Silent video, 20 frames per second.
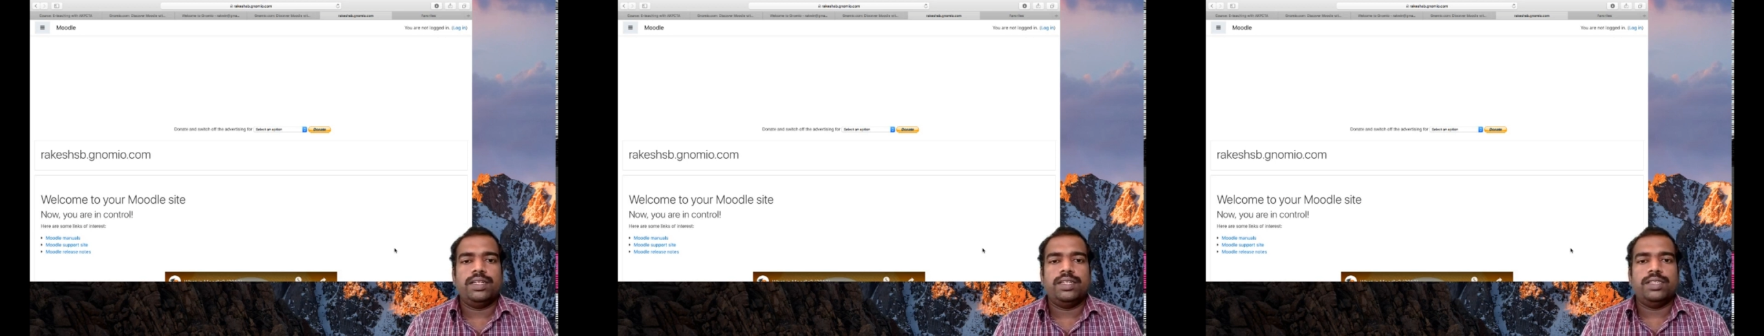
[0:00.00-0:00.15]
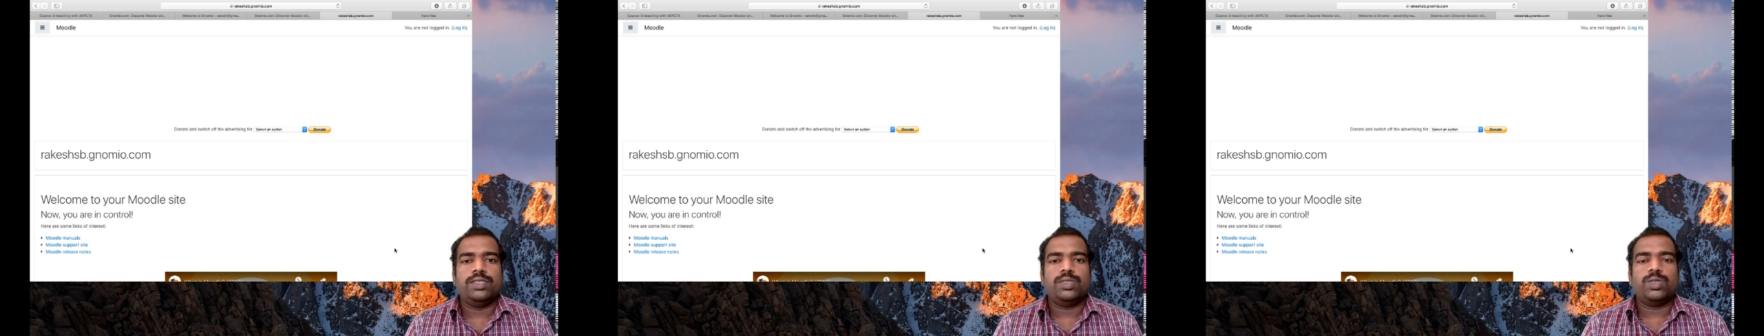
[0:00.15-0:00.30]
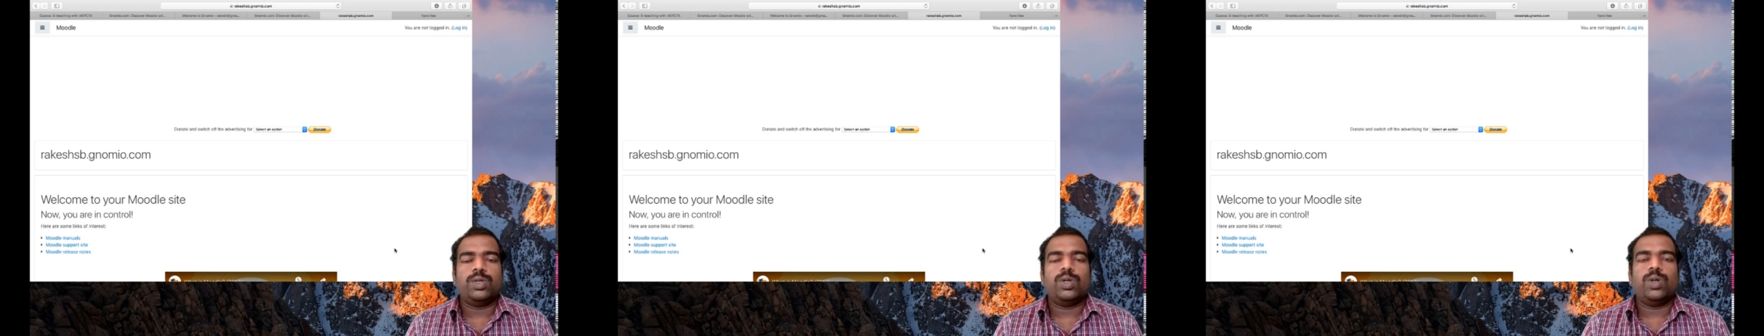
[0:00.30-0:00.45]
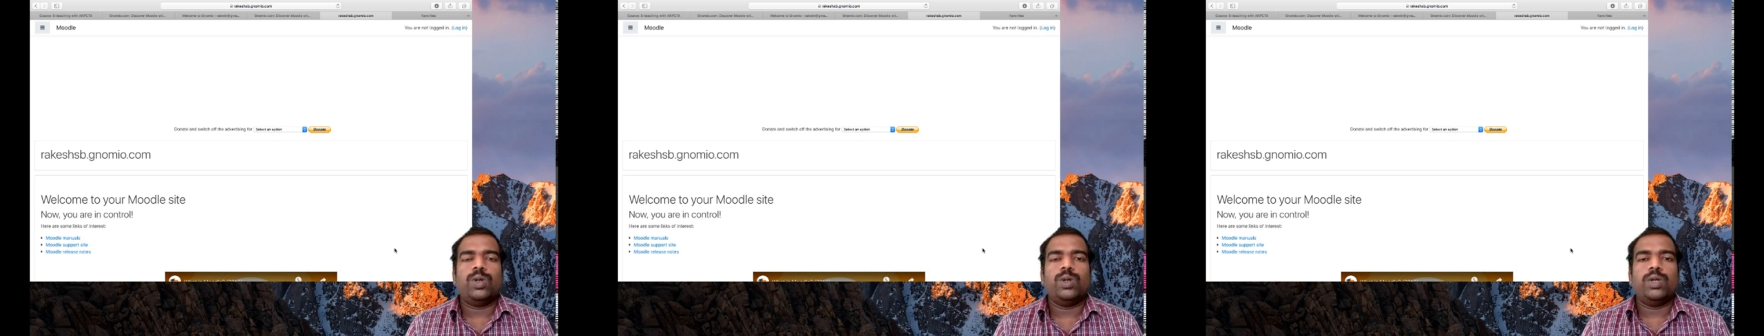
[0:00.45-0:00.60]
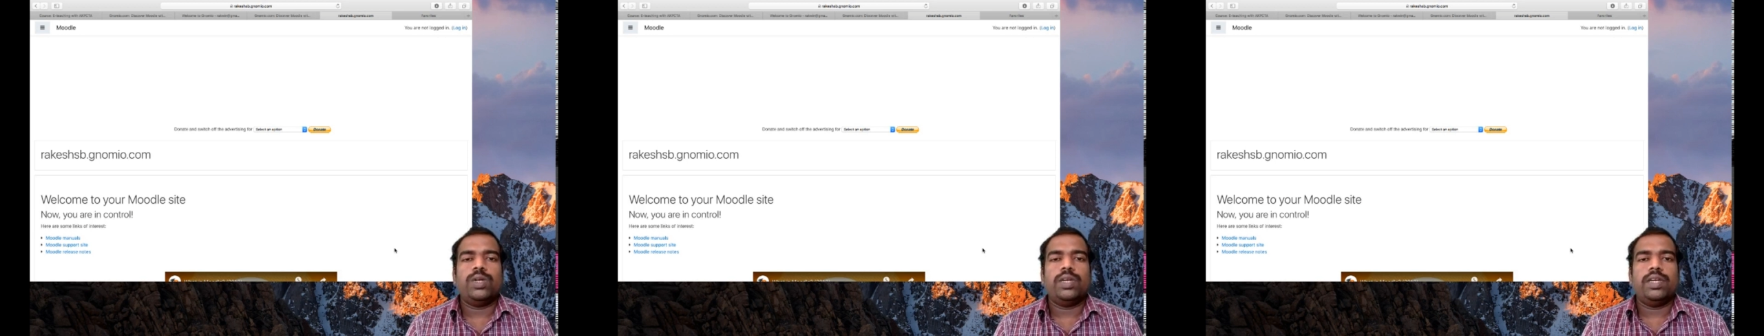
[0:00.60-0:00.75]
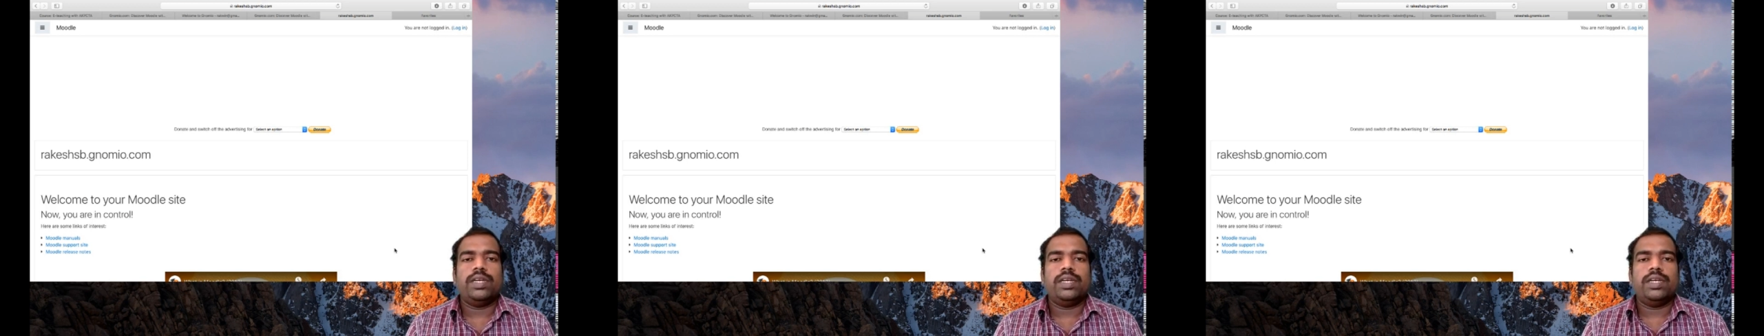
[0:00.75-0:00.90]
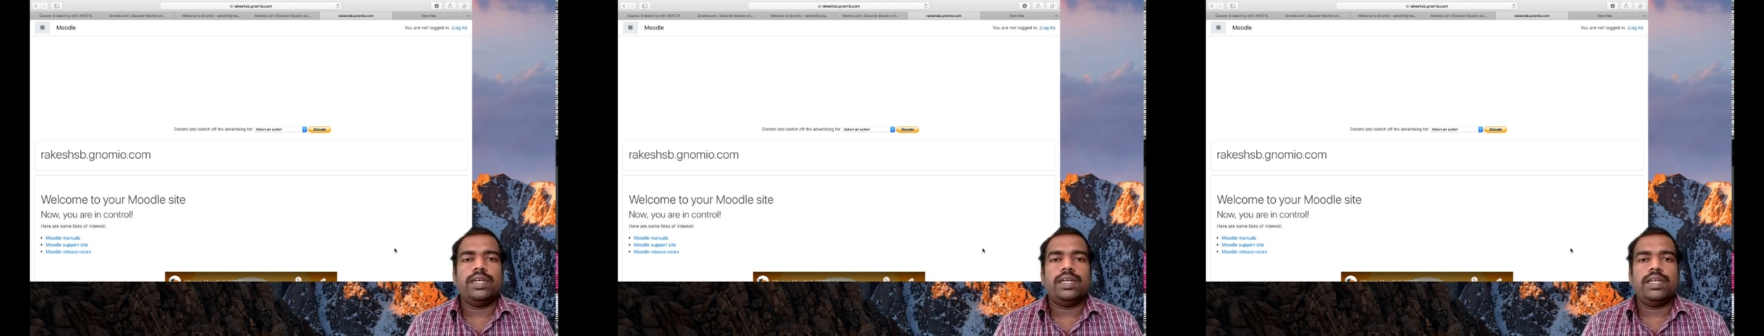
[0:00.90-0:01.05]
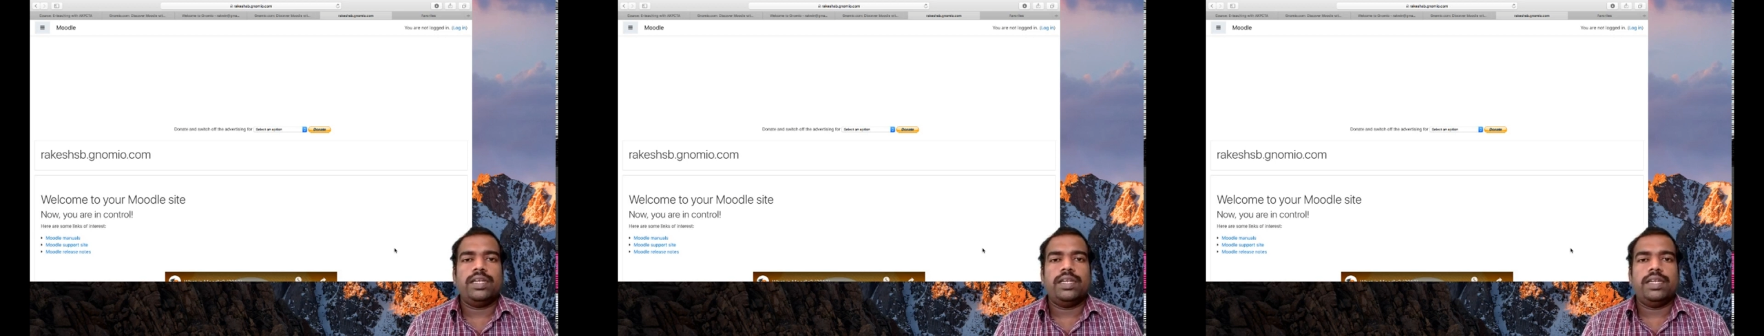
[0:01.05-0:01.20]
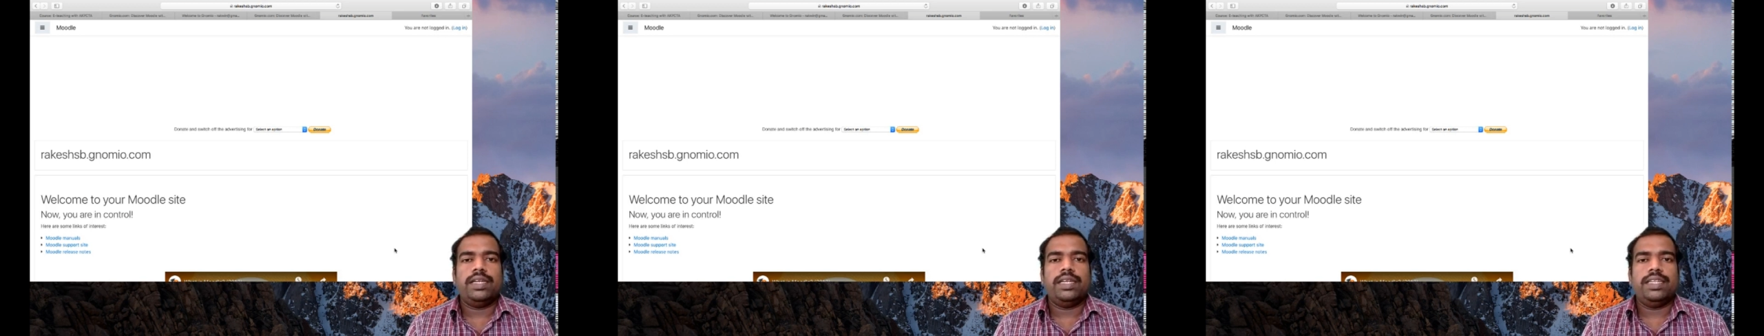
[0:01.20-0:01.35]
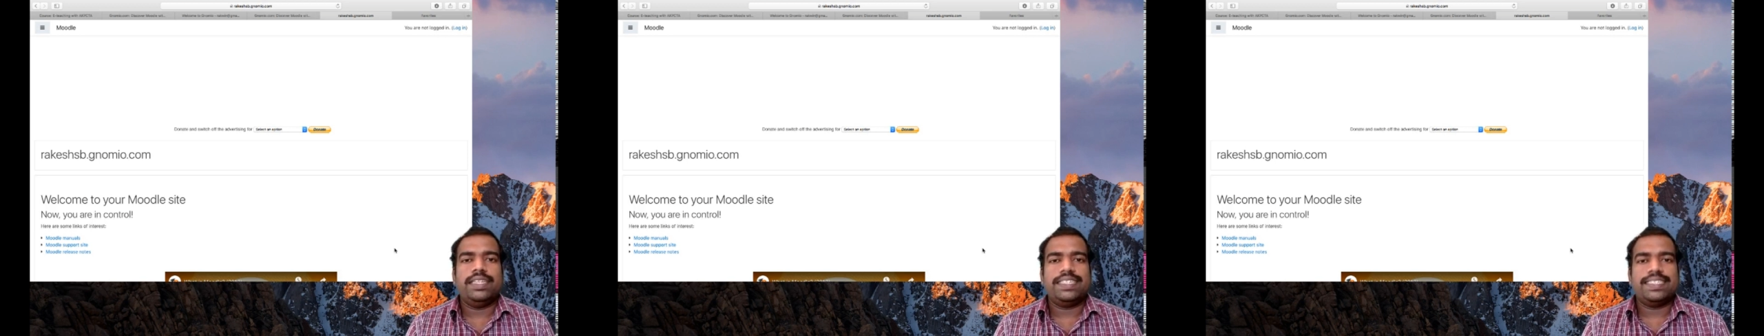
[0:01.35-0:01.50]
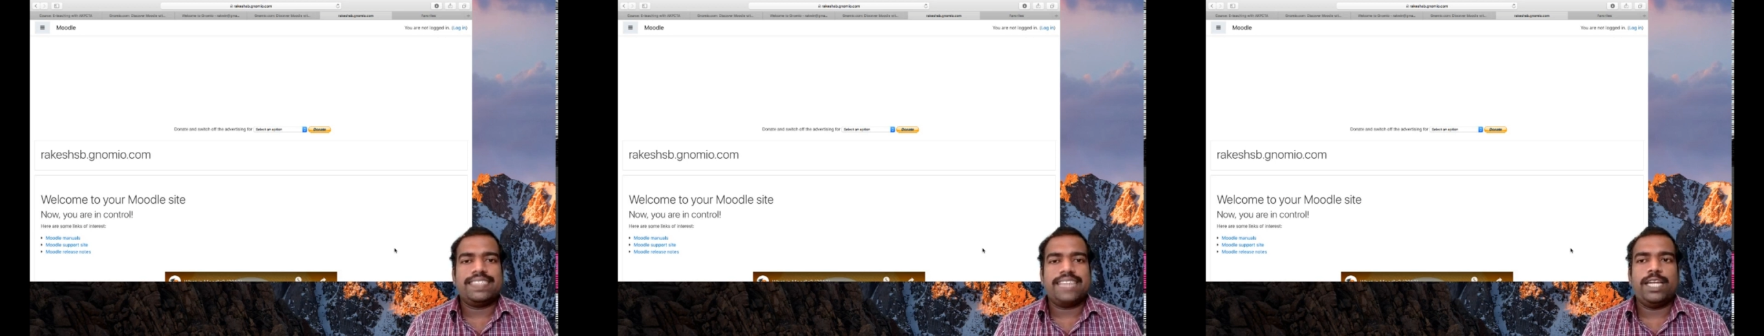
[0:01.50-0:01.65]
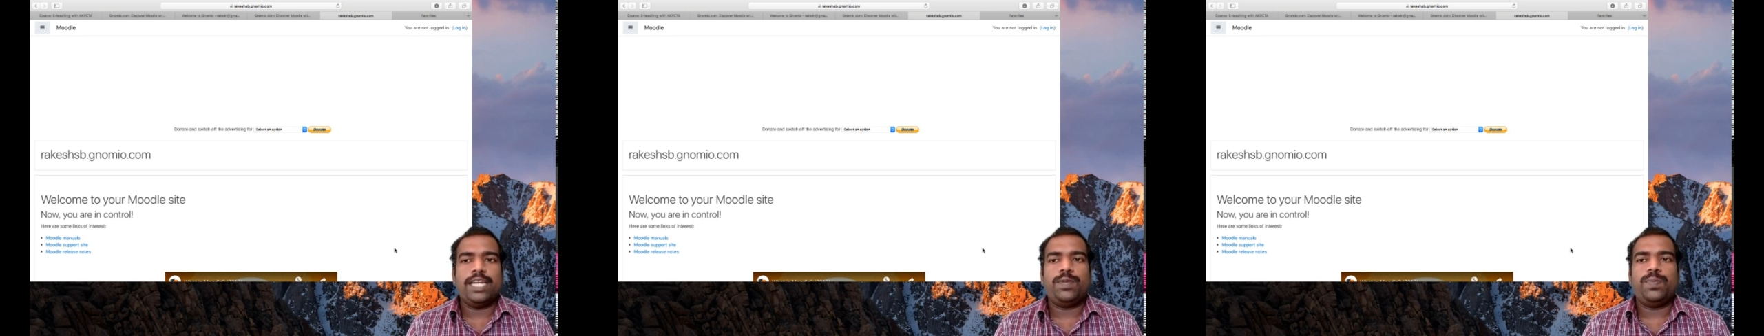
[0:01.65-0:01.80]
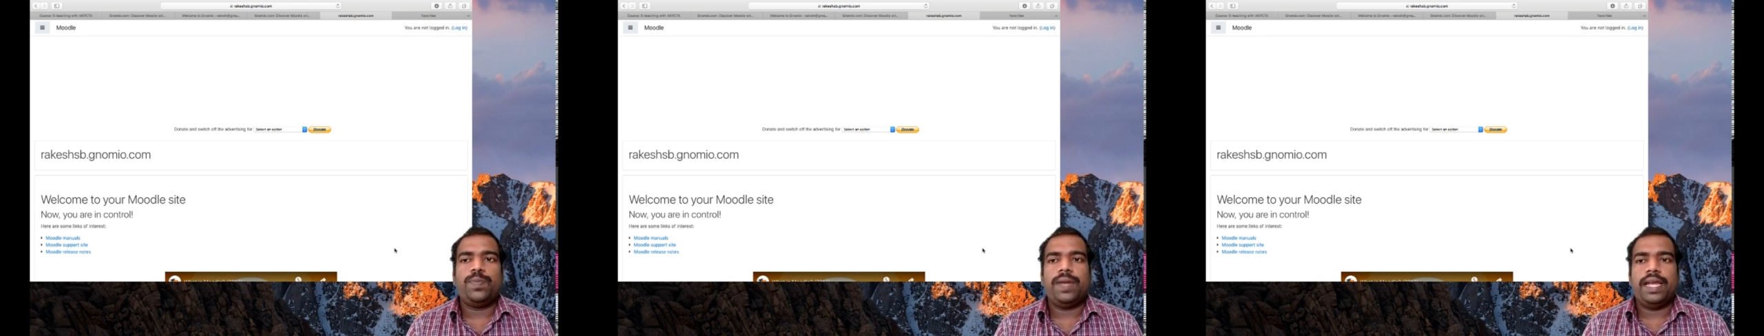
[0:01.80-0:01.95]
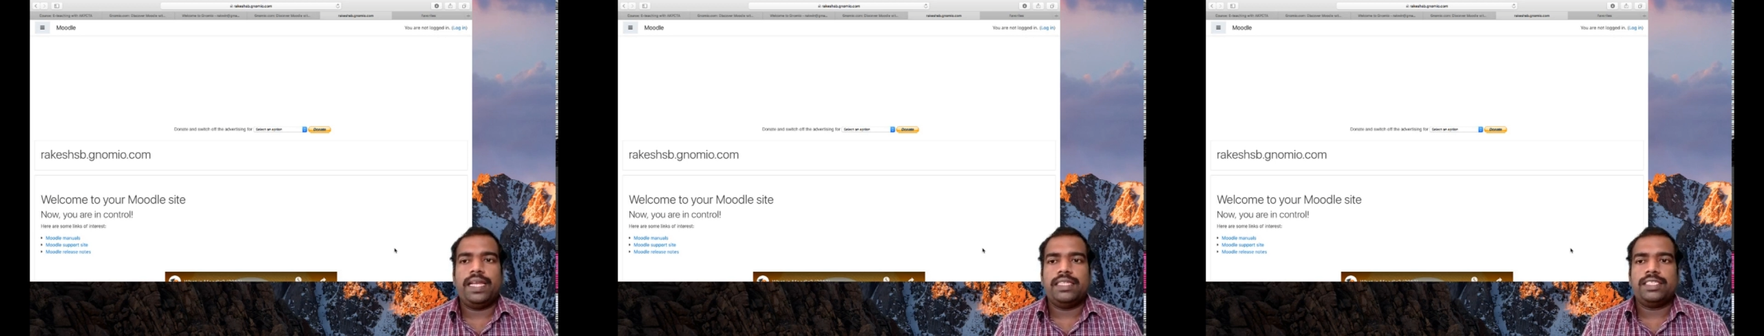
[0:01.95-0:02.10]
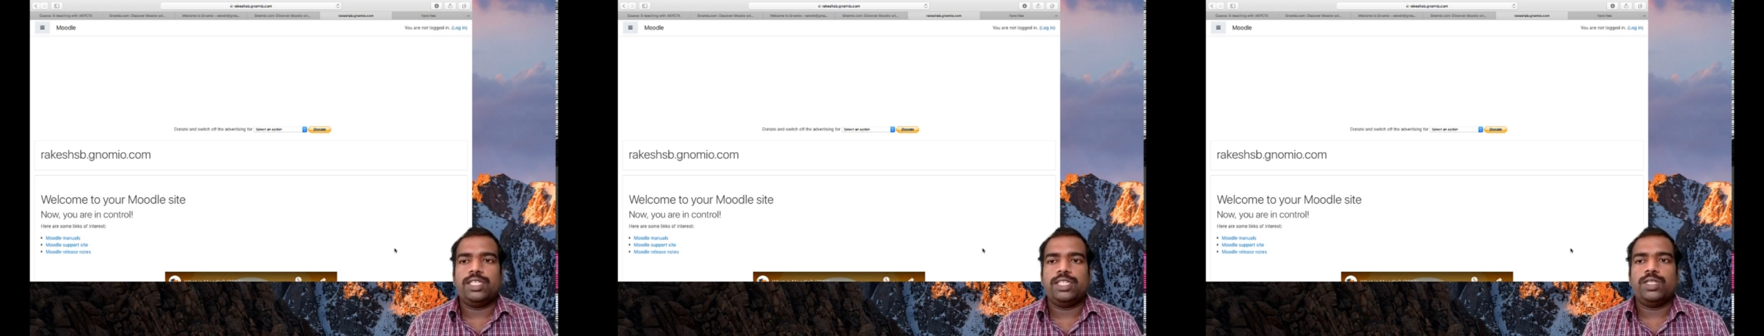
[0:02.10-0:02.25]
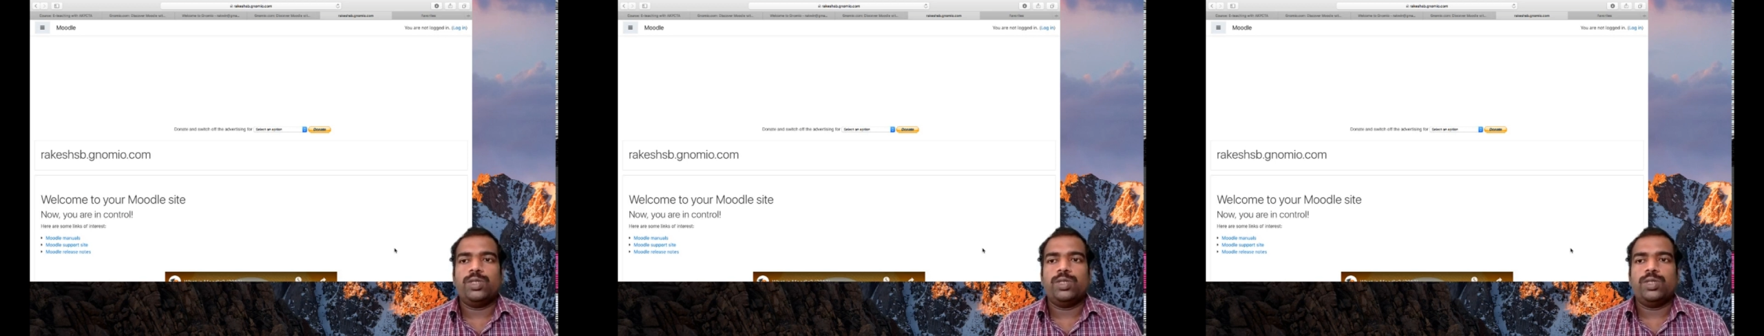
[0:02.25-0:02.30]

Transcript: So in the site page,